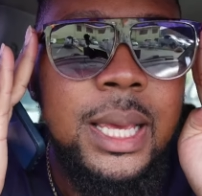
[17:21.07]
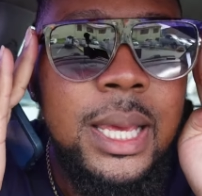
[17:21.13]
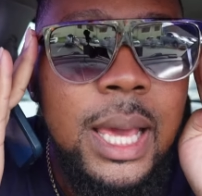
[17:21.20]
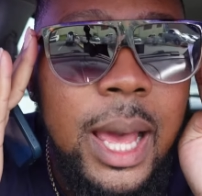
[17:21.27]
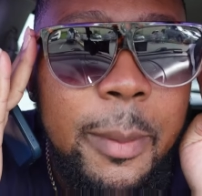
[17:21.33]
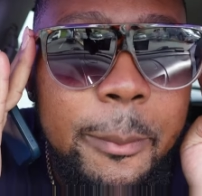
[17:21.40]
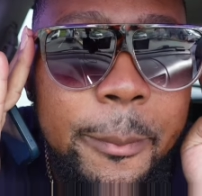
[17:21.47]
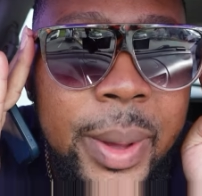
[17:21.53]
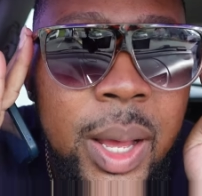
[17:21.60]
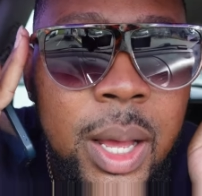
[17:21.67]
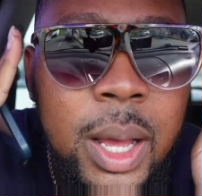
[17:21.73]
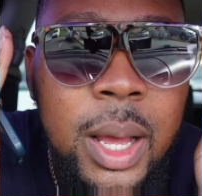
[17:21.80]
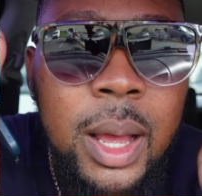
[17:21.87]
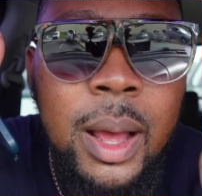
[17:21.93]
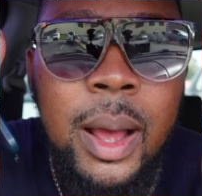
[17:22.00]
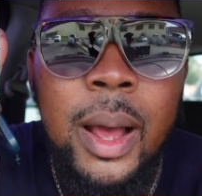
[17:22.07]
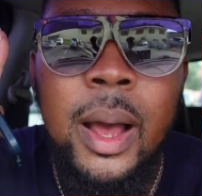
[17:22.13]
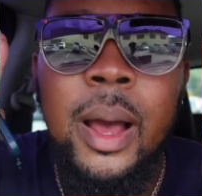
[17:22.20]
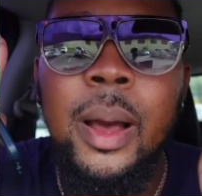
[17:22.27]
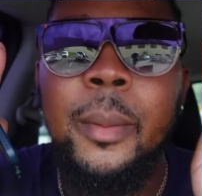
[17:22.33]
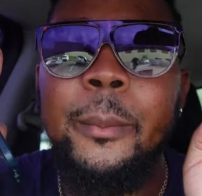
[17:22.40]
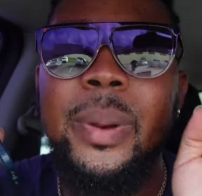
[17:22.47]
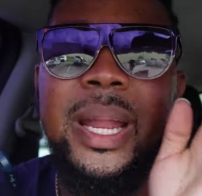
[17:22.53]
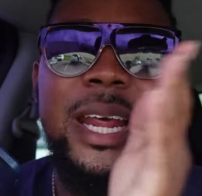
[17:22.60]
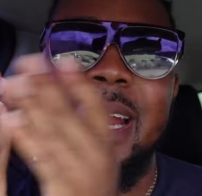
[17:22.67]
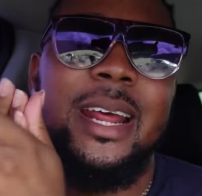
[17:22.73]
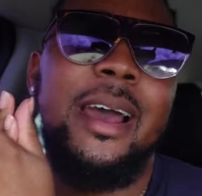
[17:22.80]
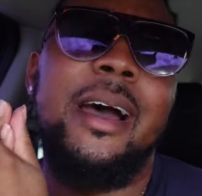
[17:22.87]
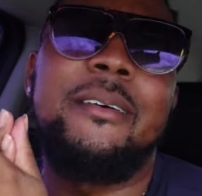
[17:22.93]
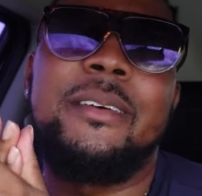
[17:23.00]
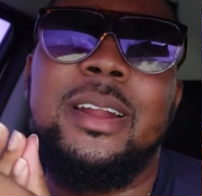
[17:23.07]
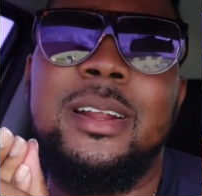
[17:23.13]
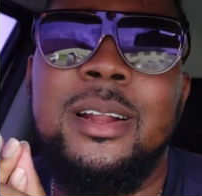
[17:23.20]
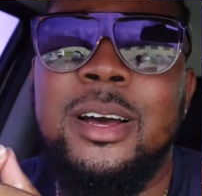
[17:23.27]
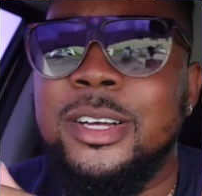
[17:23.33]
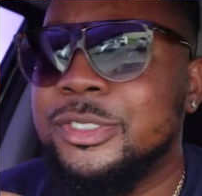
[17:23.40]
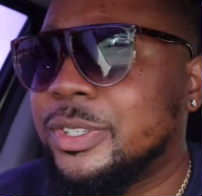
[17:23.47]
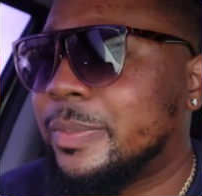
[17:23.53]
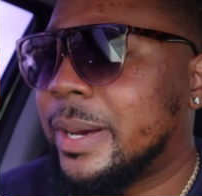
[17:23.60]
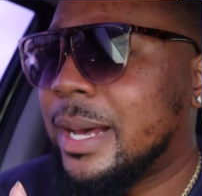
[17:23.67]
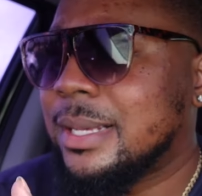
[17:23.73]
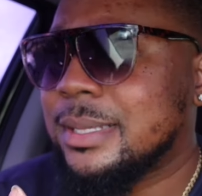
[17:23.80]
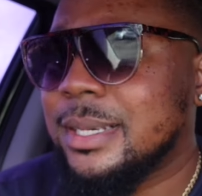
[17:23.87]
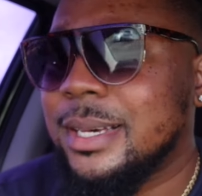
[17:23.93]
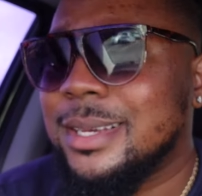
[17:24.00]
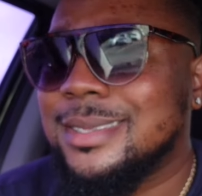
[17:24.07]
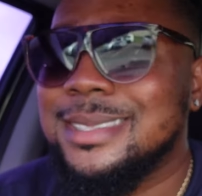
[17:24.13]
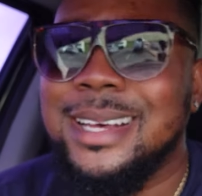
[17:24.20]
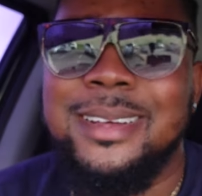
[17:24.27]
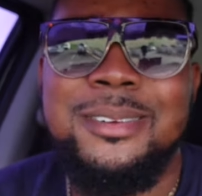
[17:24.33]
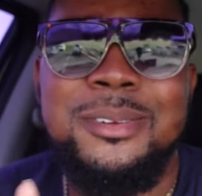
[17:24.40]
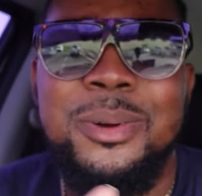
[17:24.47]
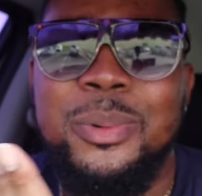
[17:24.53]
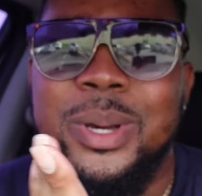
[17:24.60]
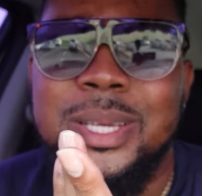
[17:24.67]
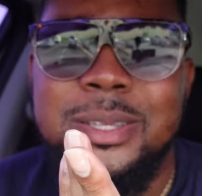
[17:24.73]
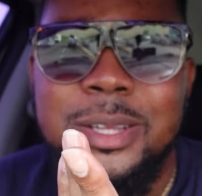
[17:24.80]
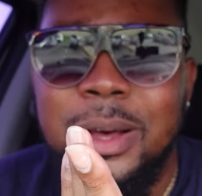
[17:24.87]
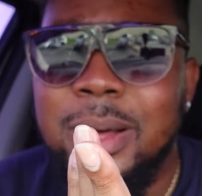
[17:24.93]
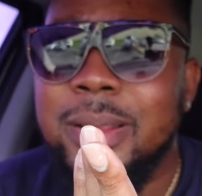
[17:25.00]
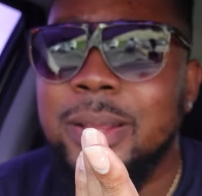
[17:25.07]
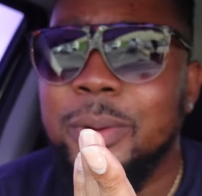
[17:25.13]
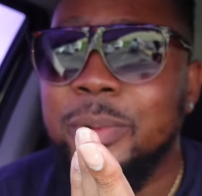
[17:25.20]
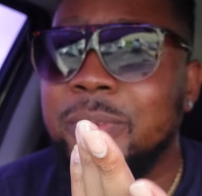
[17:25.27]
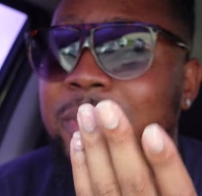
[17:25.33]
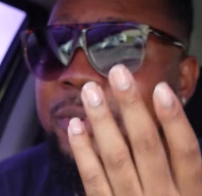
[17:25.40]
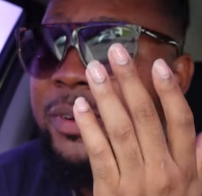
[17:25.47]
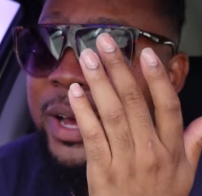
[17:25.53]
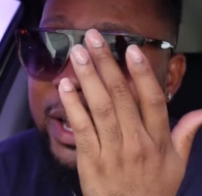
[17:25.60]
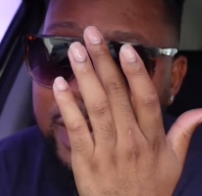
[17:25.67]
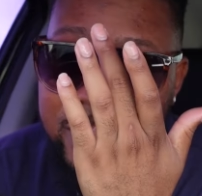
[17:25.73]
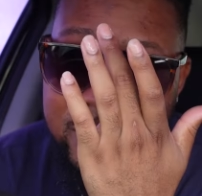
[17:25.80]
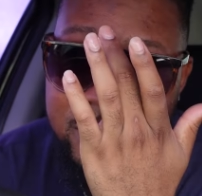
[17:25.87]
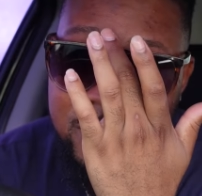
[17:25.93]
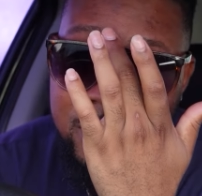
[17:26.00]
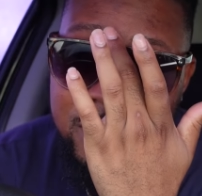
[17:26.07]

Yup. But they didn't have any laundry baskets. I don't know why I thought they would have had